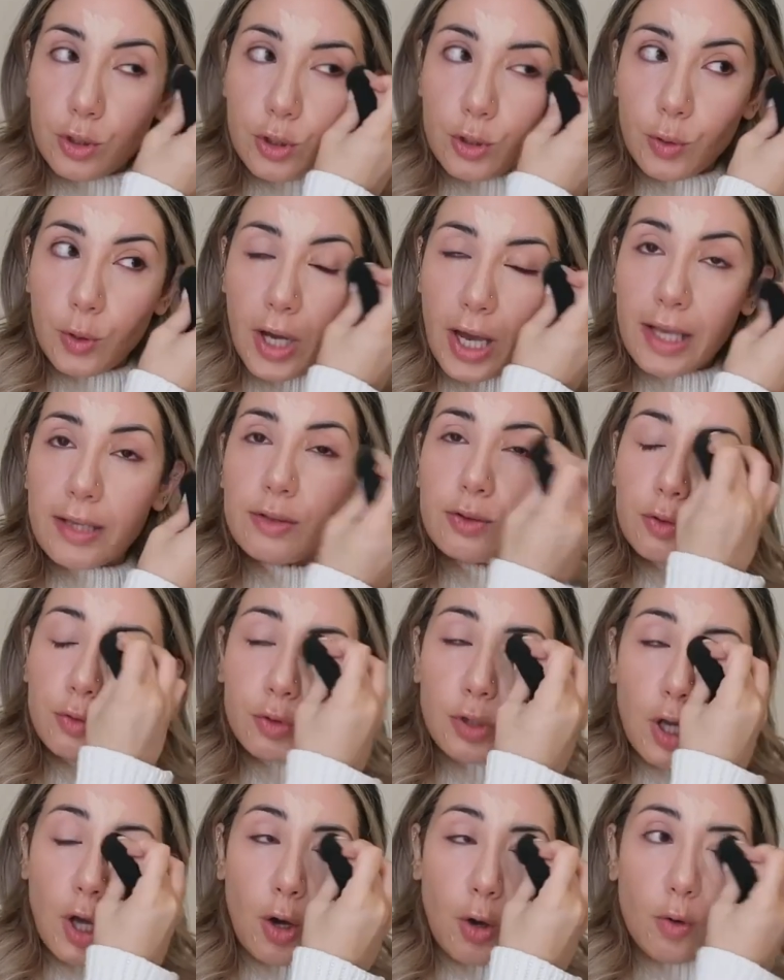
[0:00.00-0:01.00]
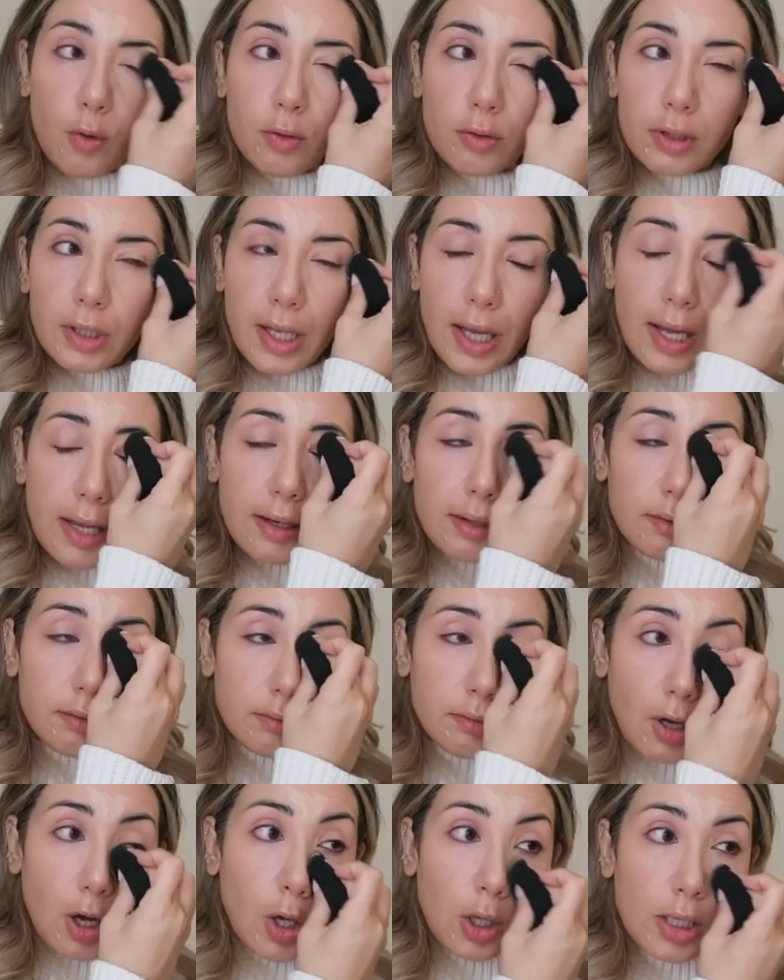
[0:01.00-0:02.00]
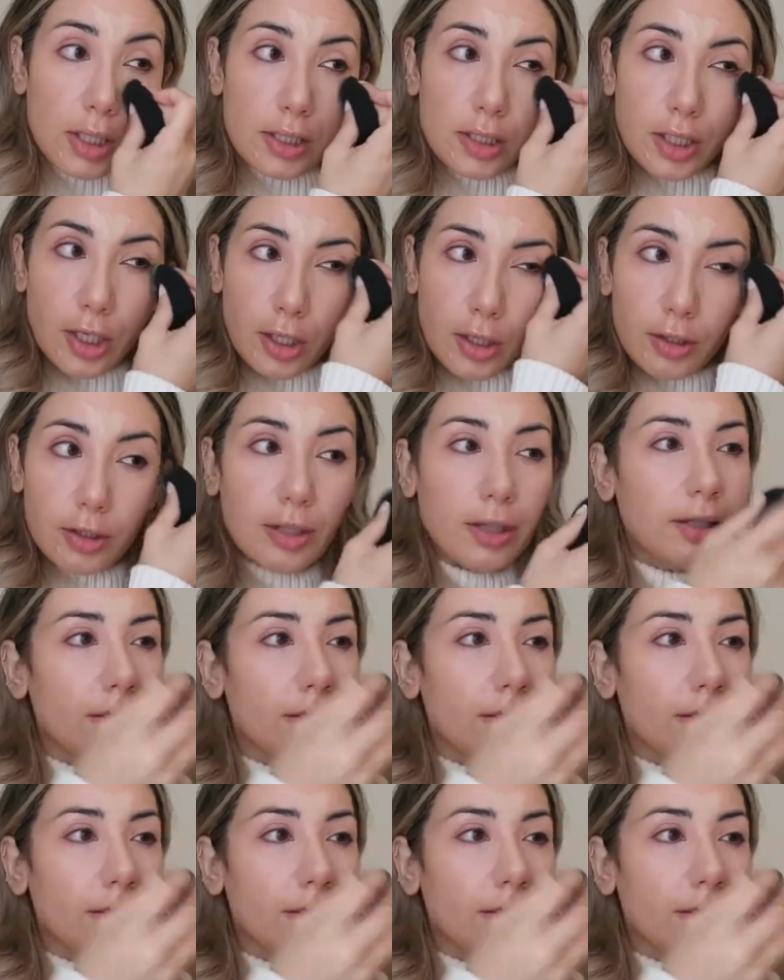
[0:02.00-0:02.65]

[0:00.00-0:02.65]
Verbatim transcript: you guys to know that all is good